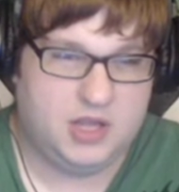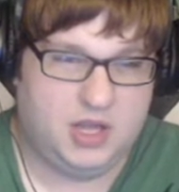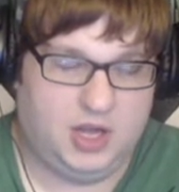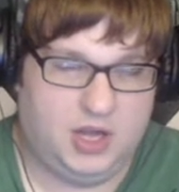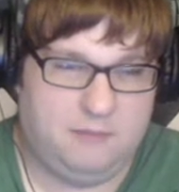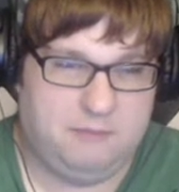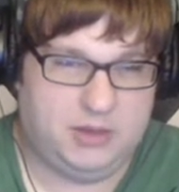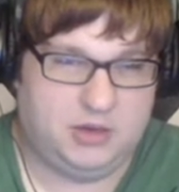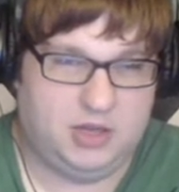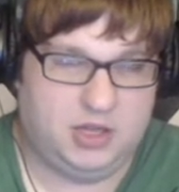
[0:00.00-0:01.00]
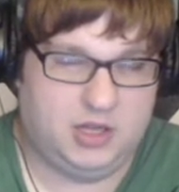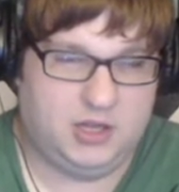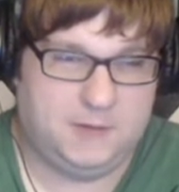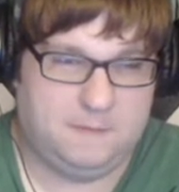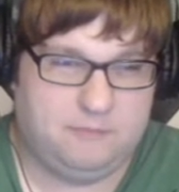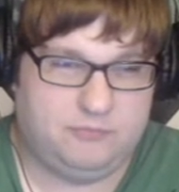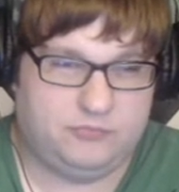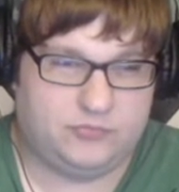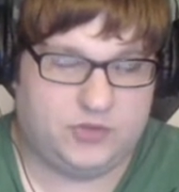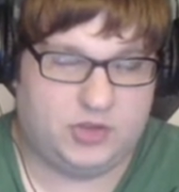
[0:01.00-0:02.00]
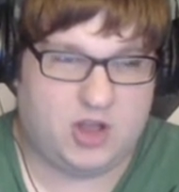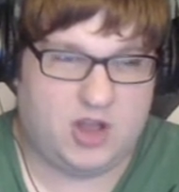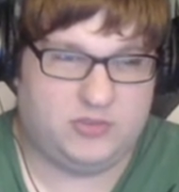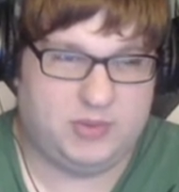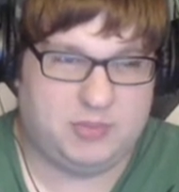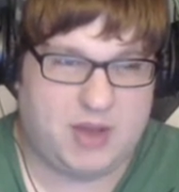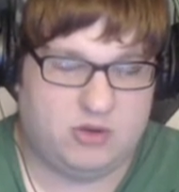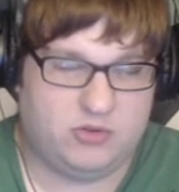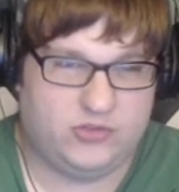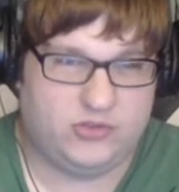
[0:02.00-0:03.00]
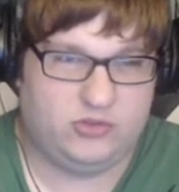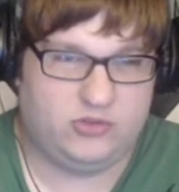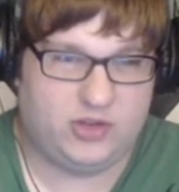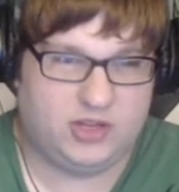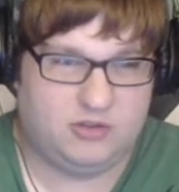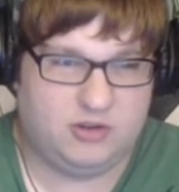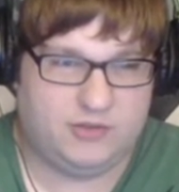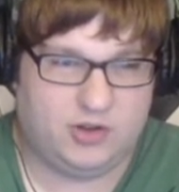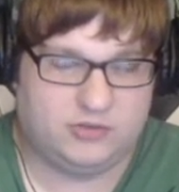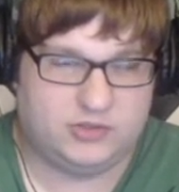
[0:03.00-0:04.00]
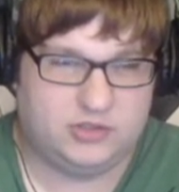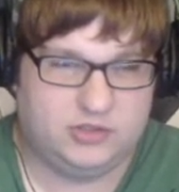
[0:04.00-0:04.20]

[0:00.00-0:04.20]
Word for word: um, um cosmic powers soon so I can evolve her.